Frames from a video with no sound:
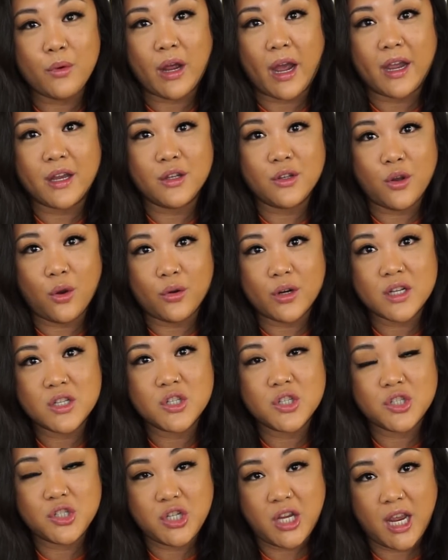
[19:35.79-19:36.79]
I
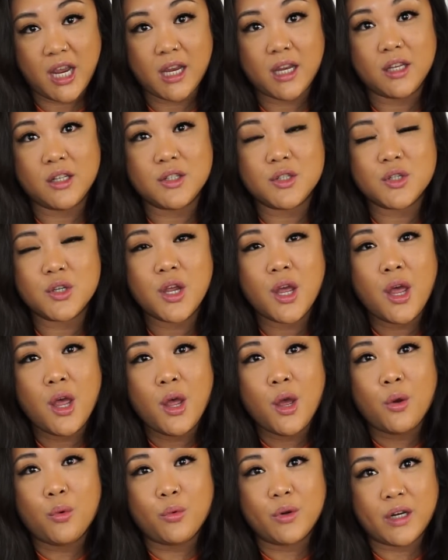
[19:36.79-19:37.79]
notice change
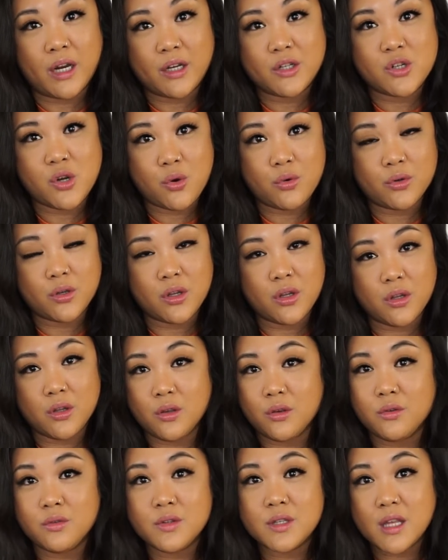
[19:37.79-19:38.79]
when I don't
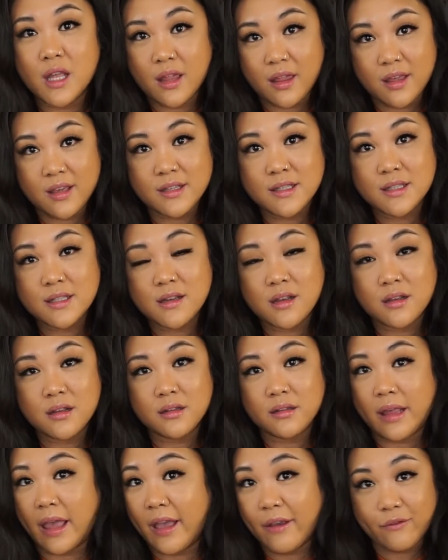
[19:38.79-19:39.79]
use this
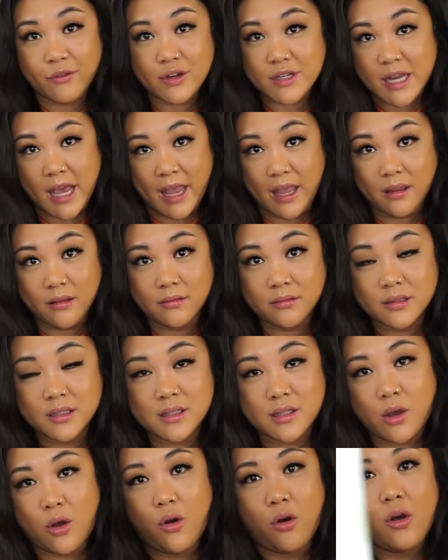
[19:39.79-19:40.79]
every day.
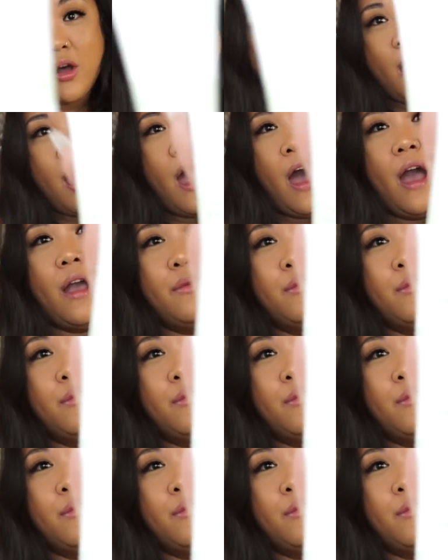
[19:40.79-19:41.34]
So I